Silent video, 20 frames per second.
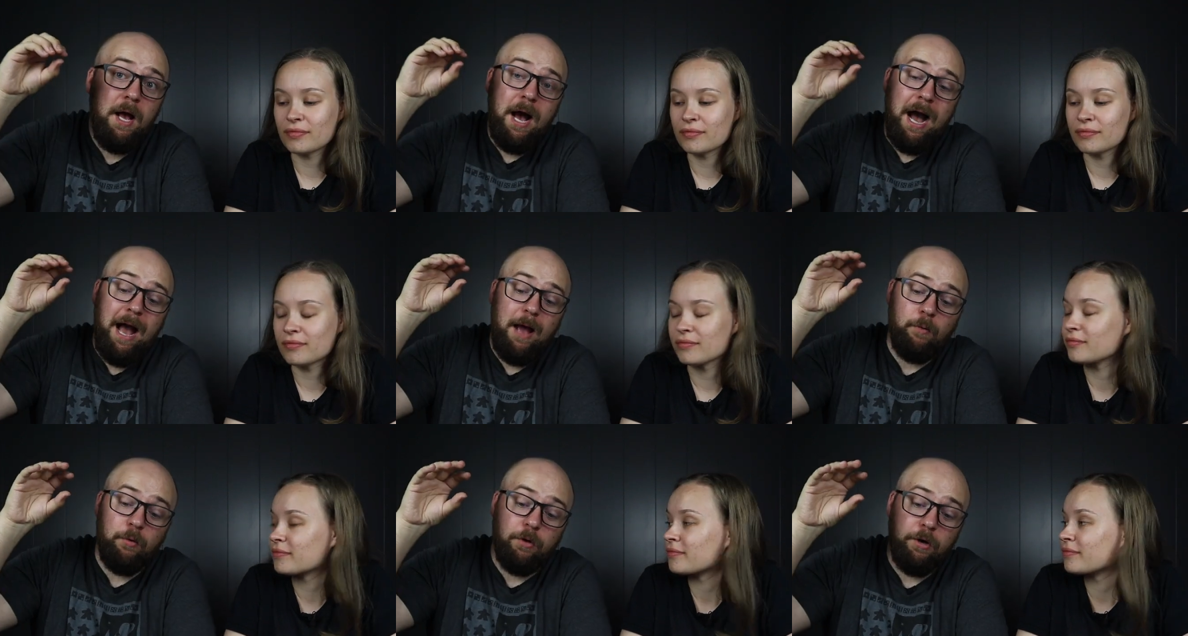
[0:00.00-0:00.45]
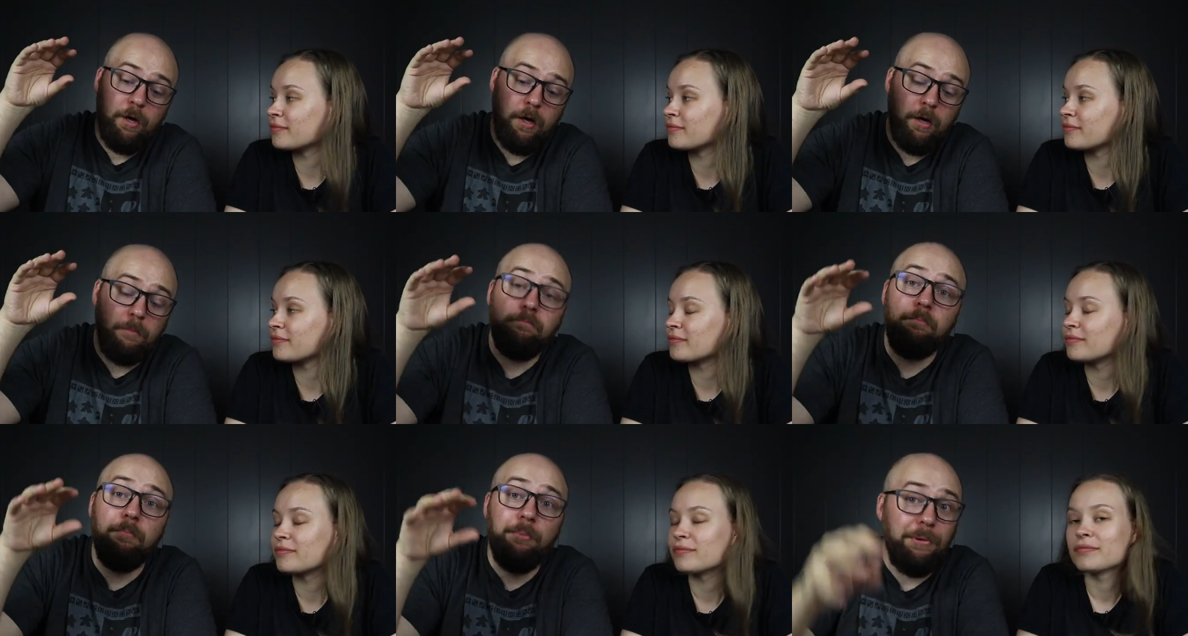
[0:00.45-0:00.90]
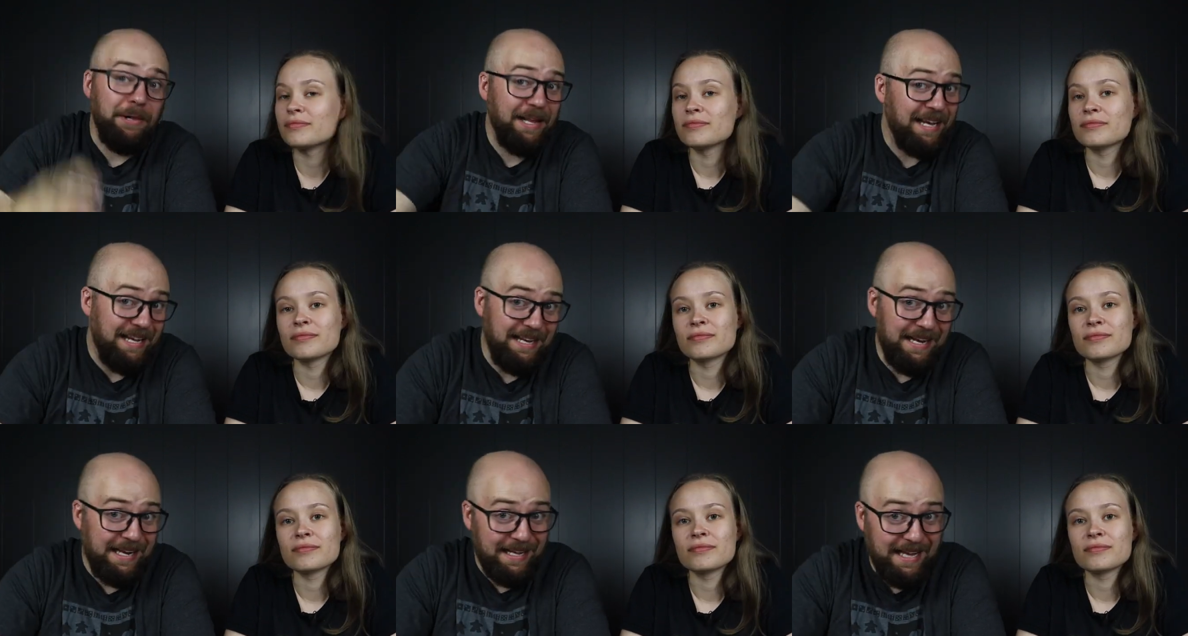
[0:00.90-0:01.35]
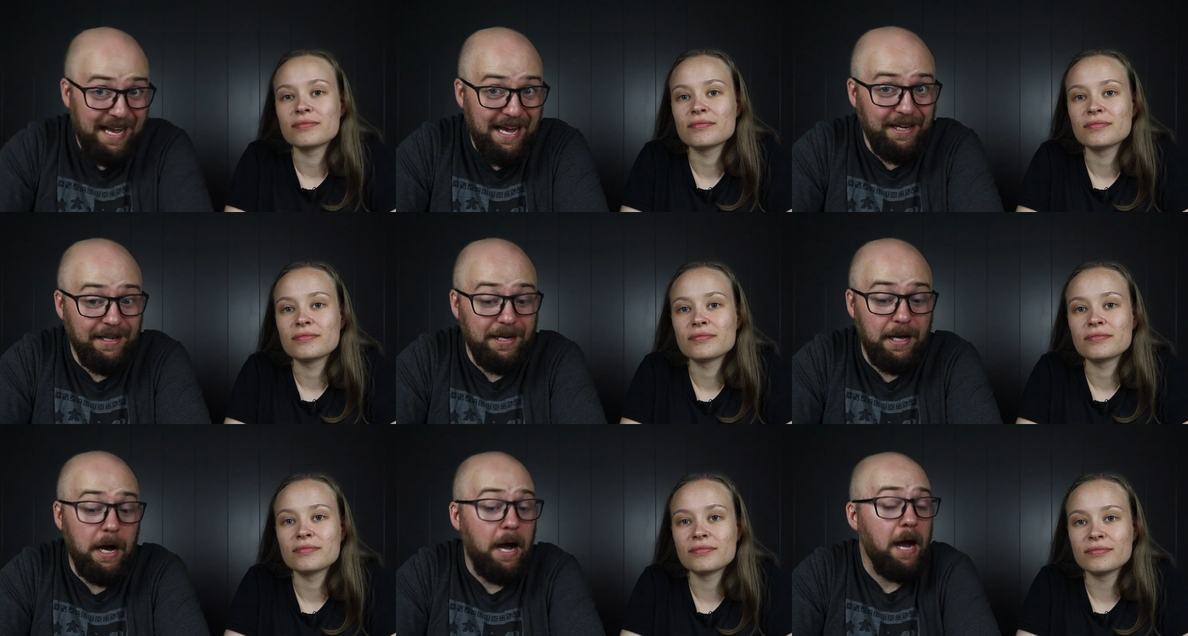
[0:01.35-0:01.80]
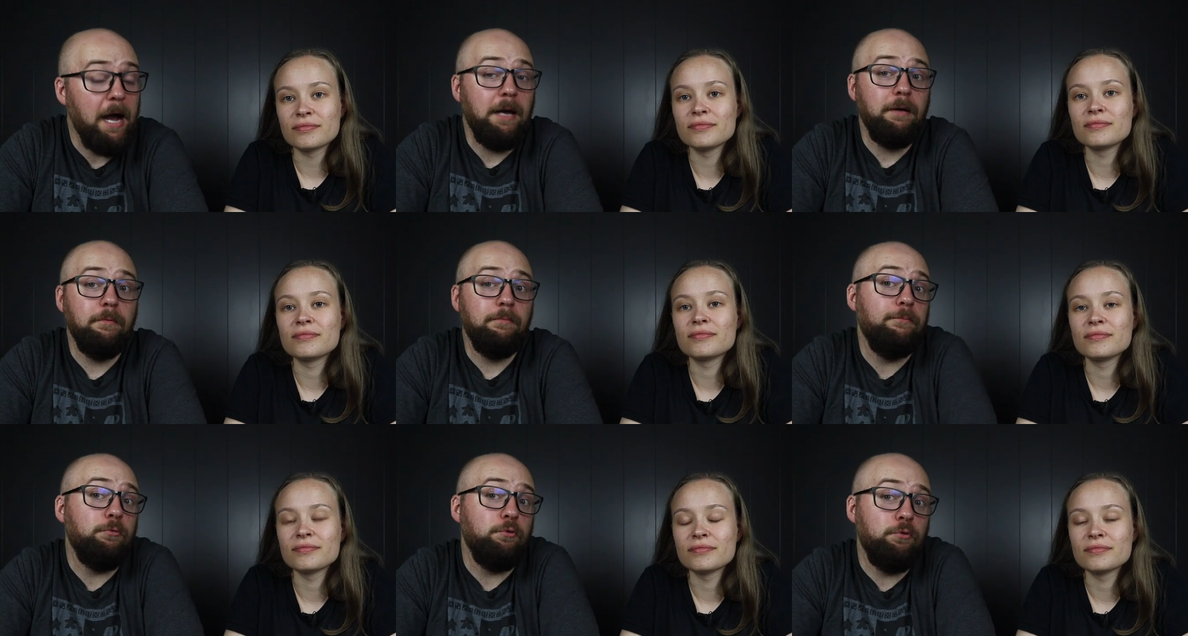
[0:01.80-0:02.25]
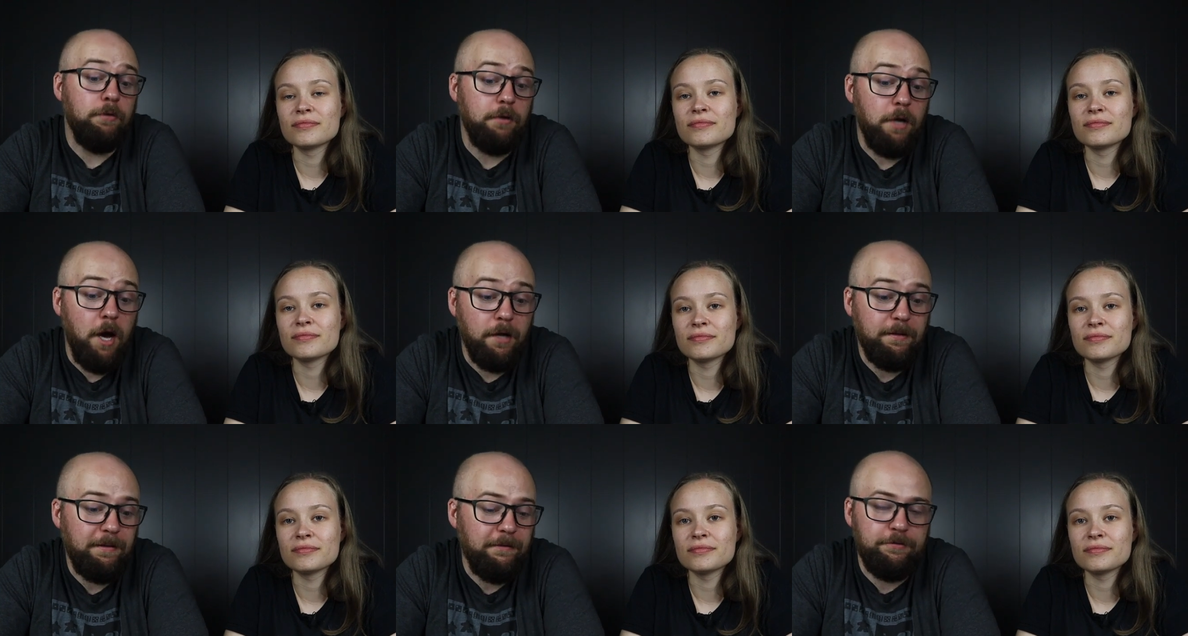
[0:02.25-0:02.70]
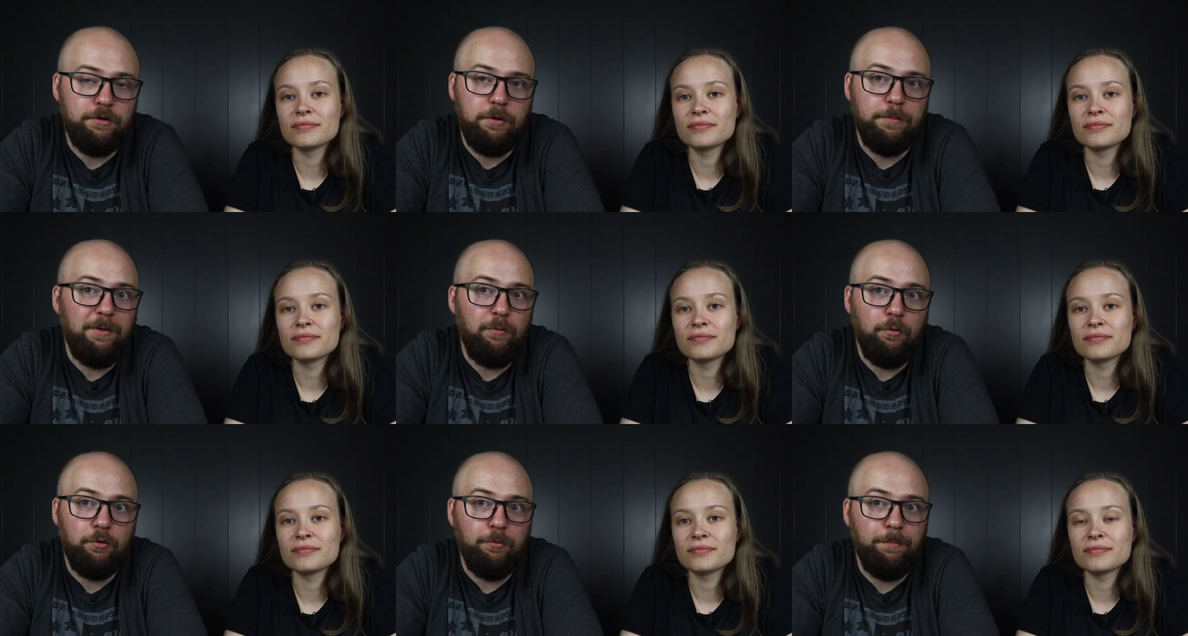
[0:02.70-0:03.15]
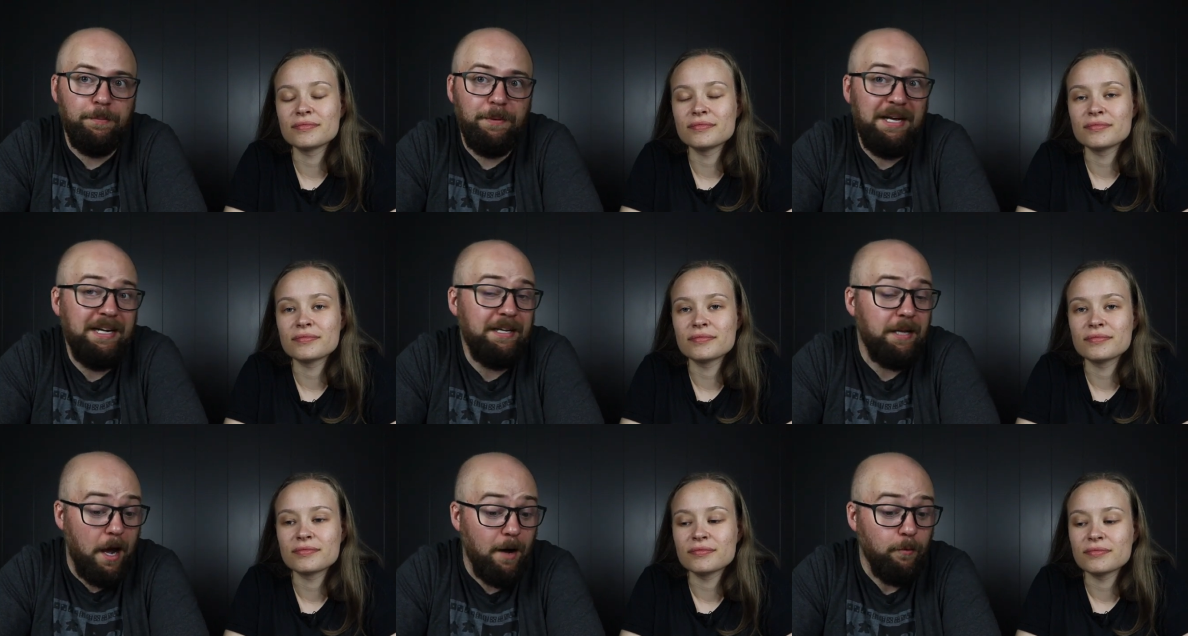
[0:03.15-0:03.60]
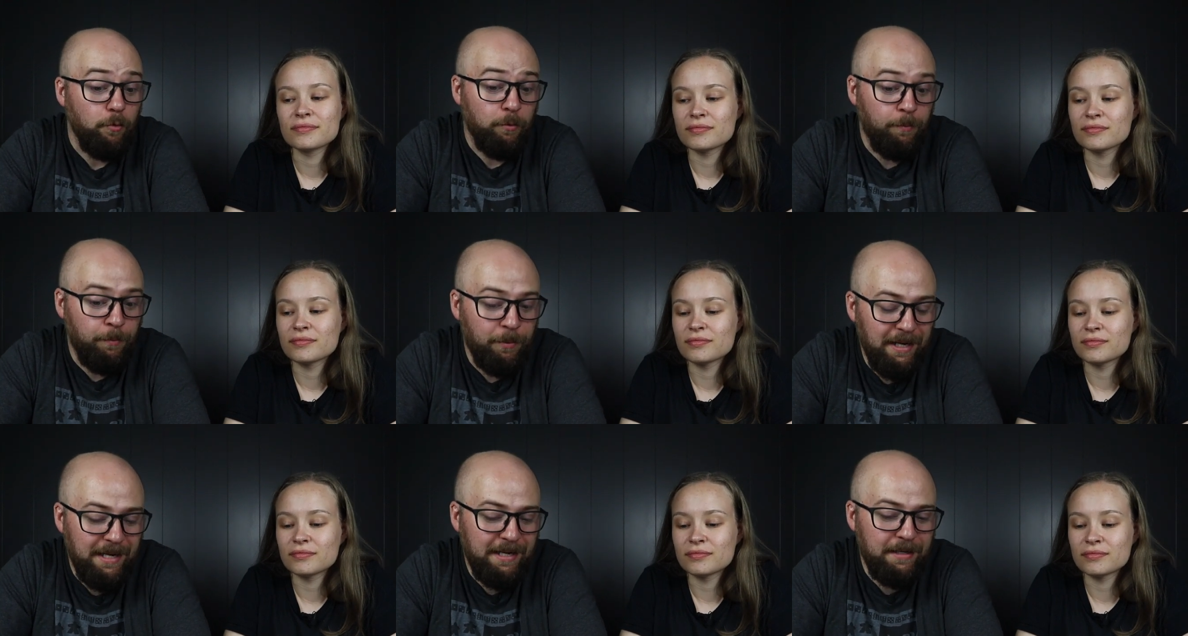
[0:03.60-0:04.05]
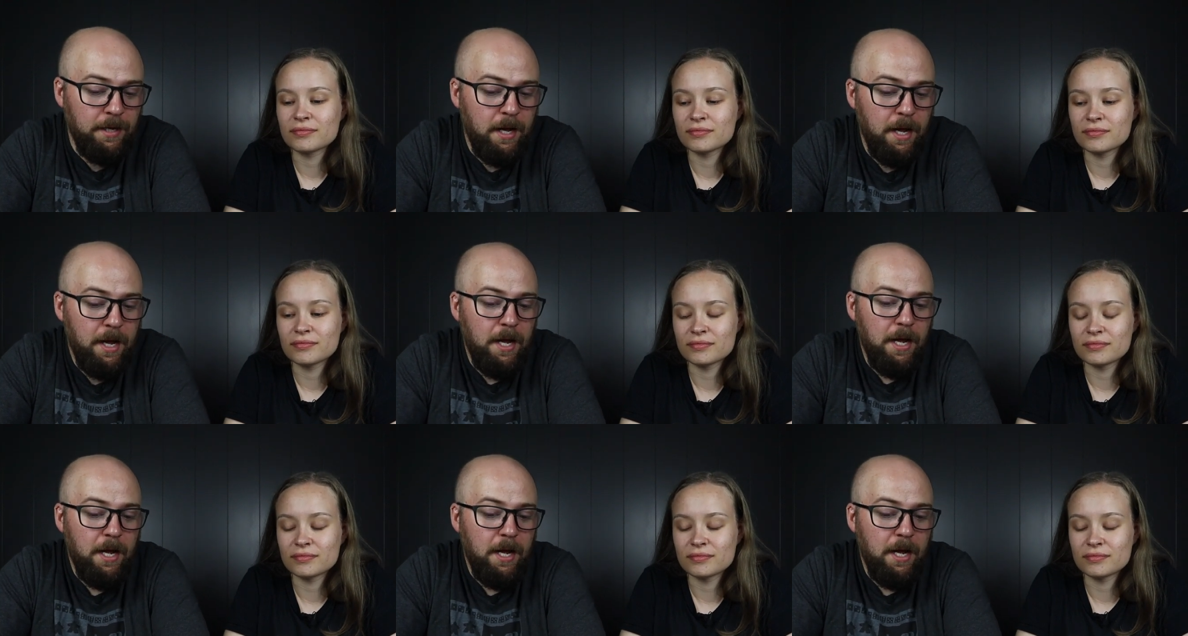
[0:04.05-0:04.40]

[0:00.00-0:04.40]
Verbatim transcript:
Speaker 1: I want to play it again. I would not, if somebody wanted to play it, I would play it